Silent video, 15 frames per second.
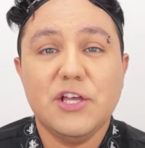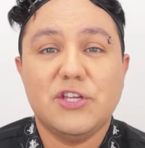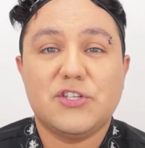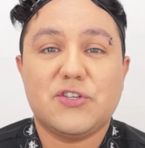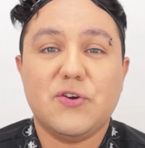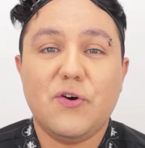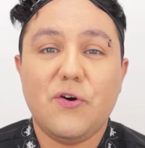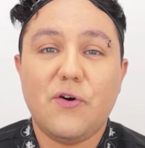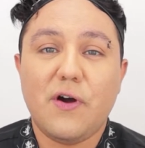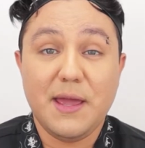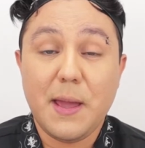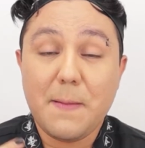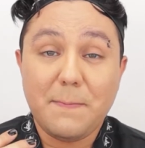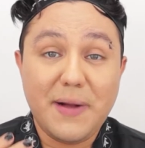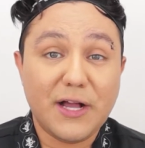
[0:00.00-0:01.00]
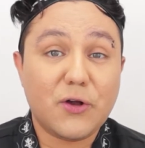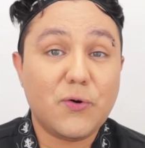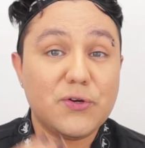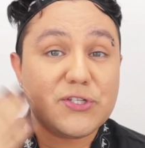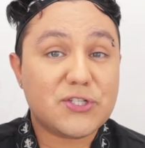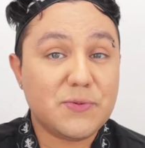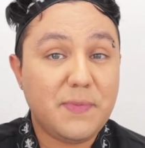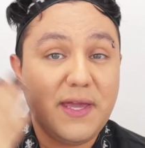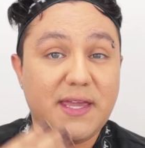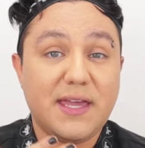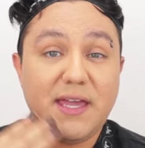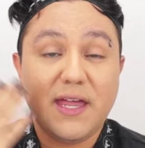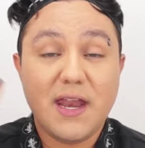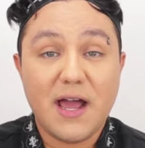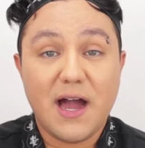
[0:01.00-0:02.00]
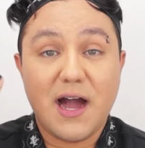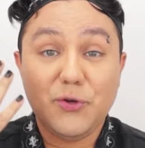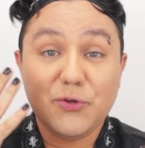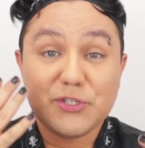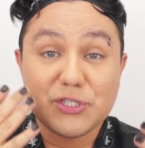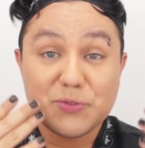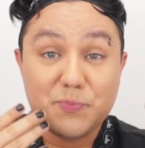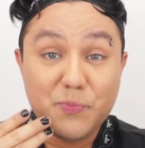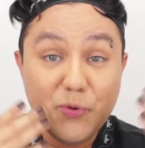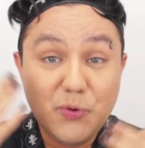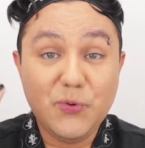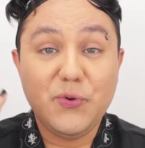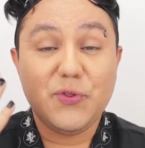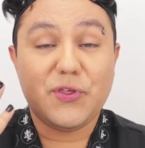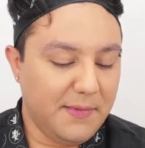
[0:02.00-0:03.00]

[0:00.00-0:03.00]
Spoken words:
so my goal is to make it look smooth.